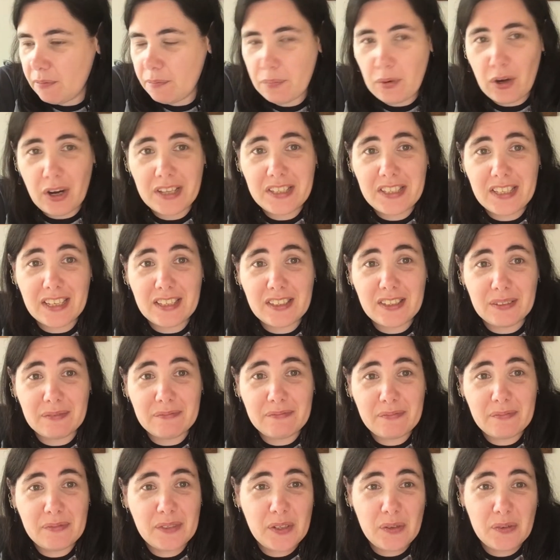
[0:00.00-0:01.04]
Prizes.
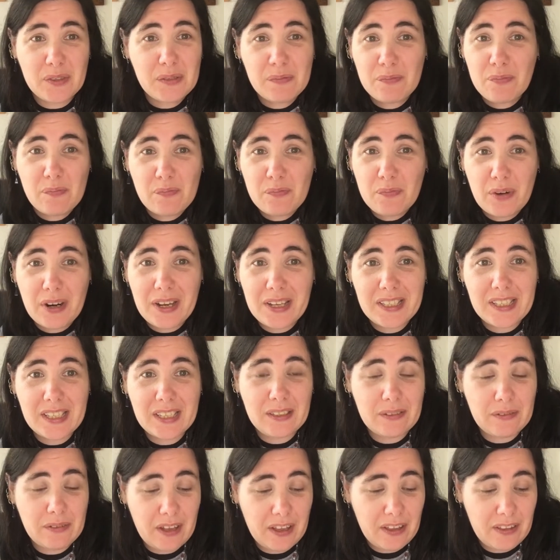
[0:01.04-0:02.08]
Yours.
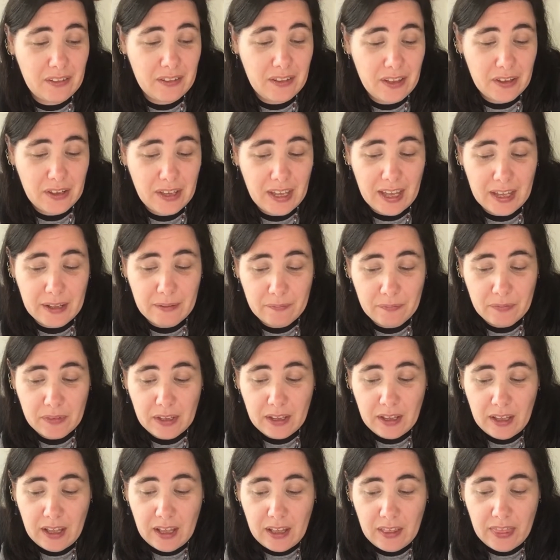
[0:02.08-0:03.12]
Prizes. Okay.
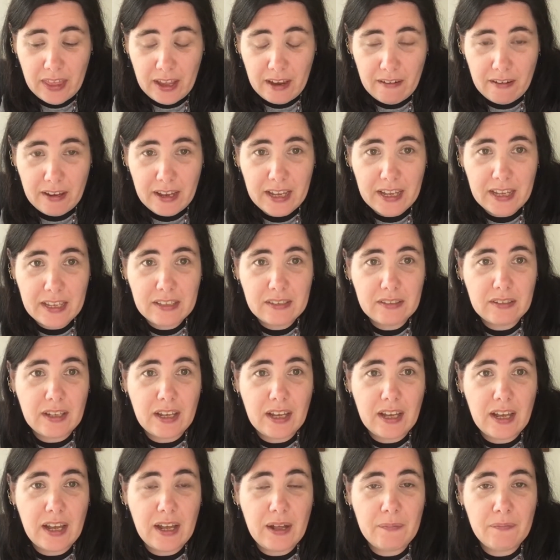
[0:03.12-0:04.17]
There is,
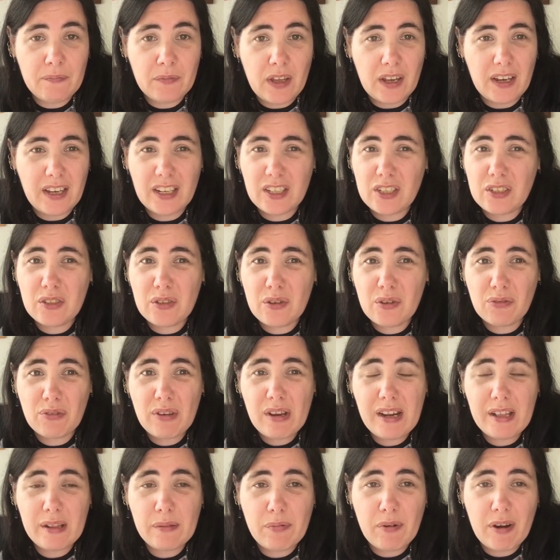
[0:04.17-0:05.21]
I'm going to do two or three
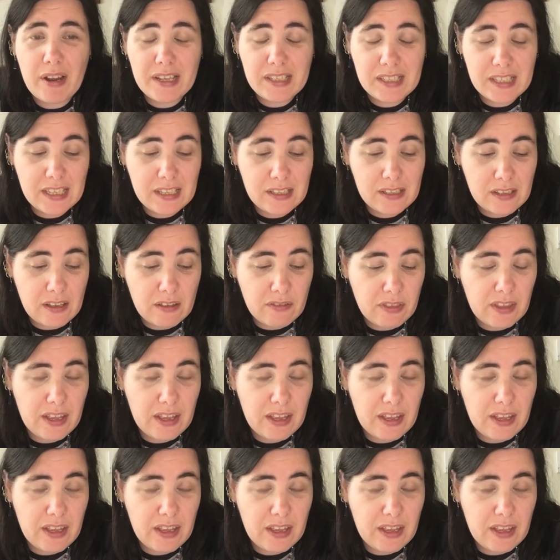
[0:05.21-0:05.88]
little prizes.